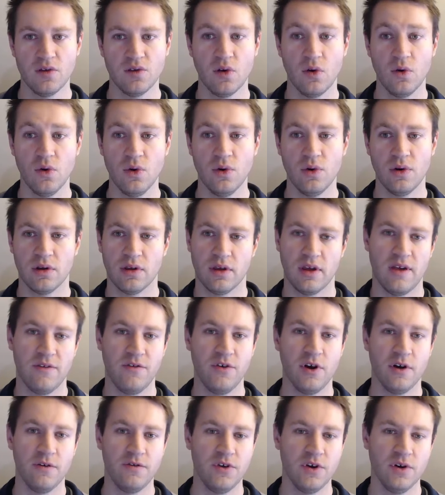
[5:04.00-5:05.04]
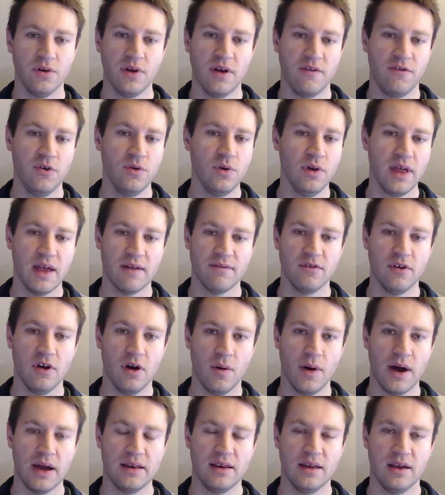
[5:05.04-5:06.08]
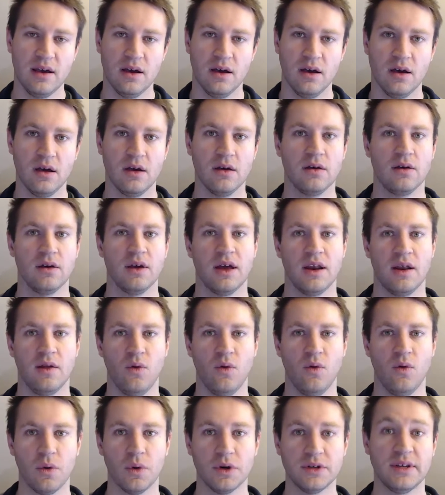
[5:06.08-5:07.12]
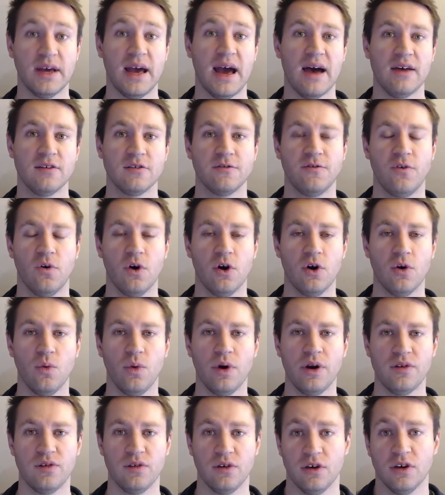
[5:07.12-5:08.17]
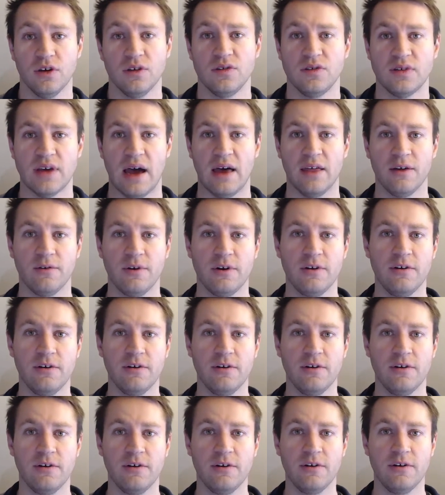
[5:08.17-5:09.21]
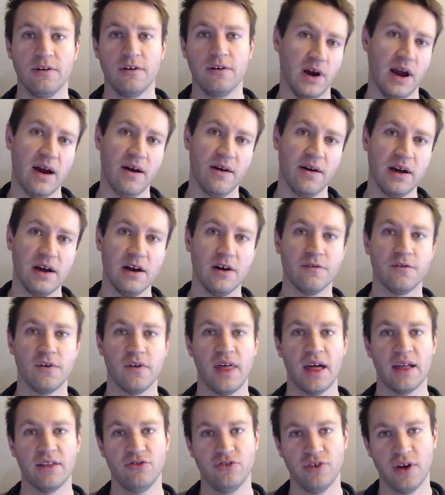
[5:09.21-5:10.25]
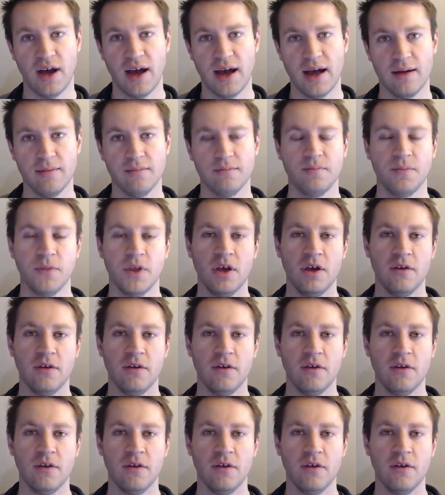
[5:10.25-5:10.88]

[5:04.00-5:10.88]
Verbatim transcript: So if you know if you if you really have no idea kind of like what to ask for, what is a good salary for your area, for that job,